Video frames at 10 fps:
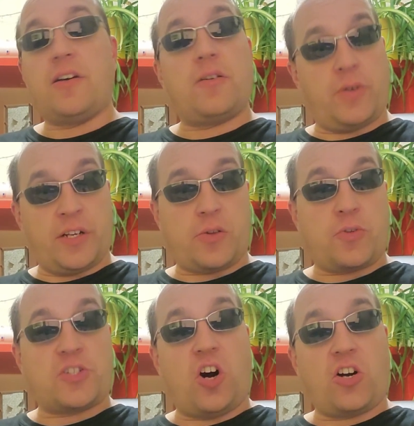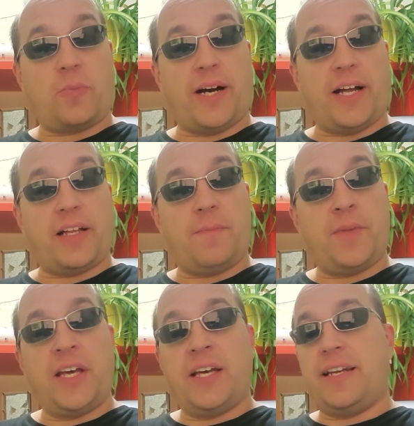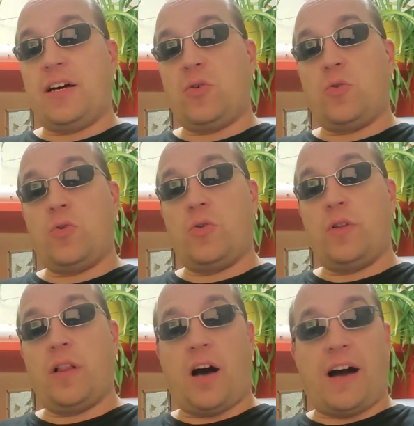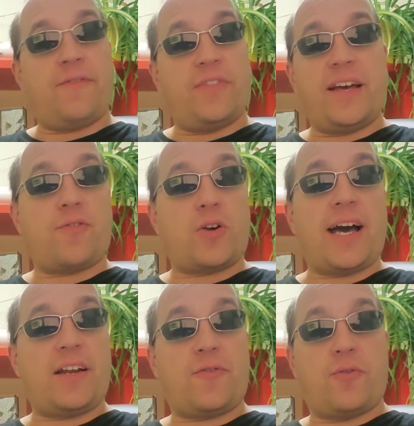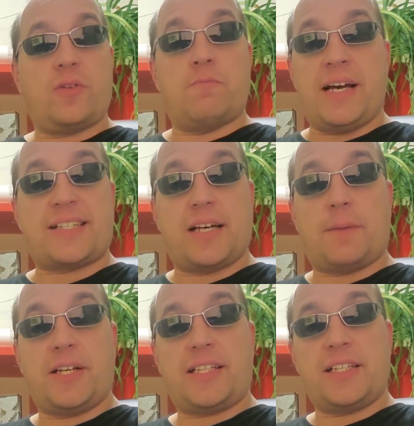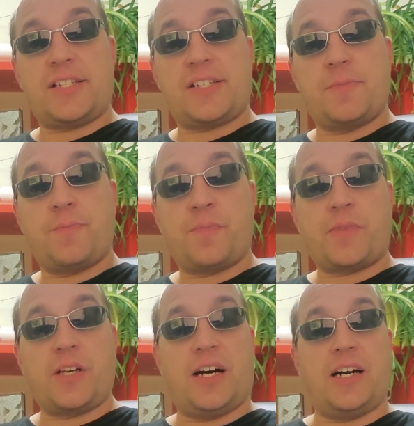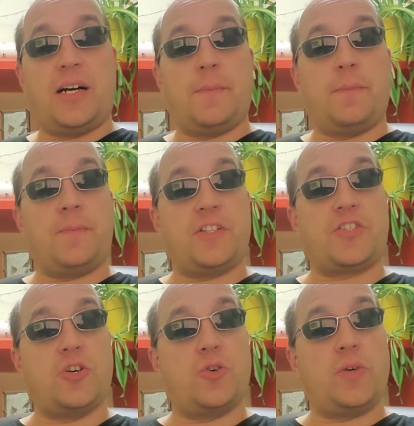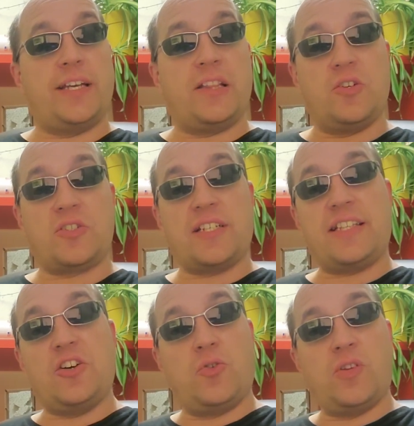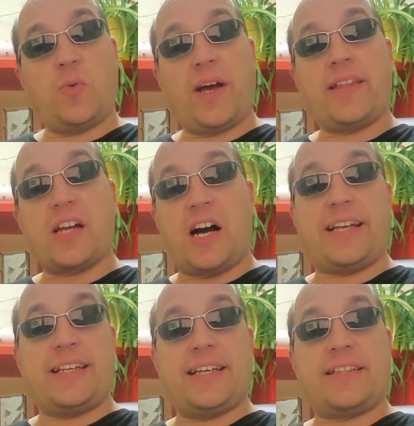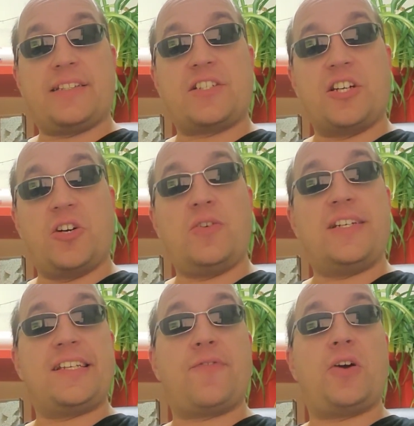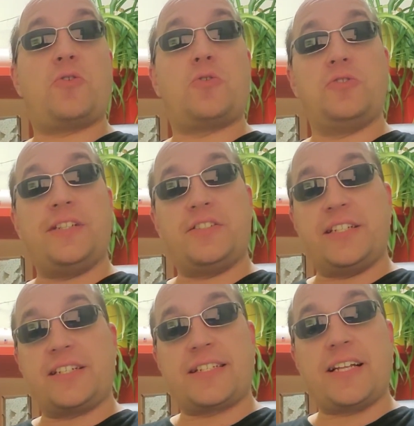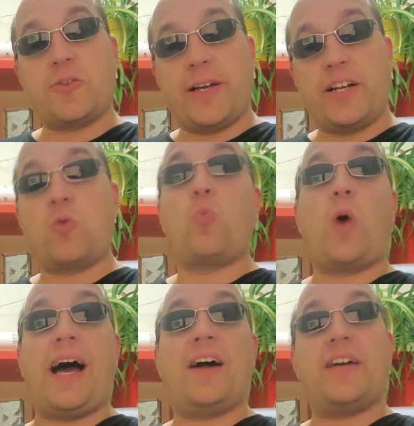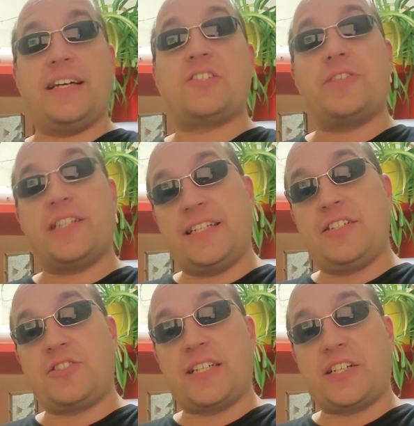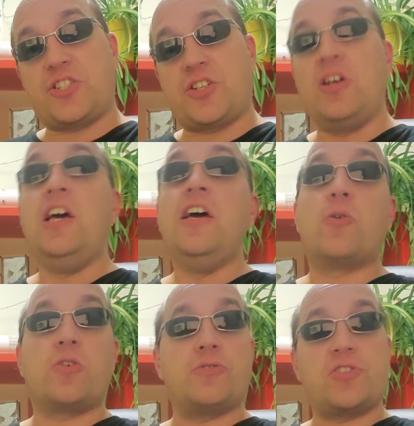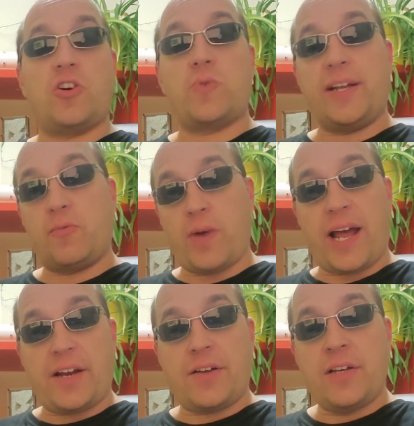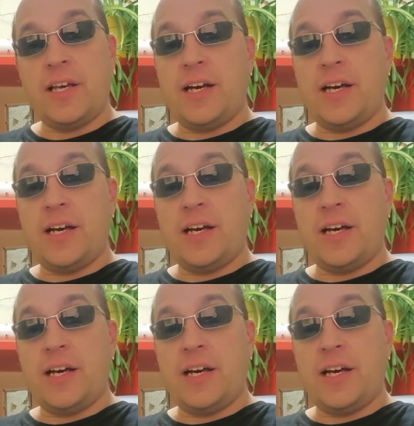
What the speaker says: In other words, autopilot. Now, I've never had it mess up like this. So it looks like the only way that I can get this to go is if I would hold down the accelerator while entering an intersection where it was already red.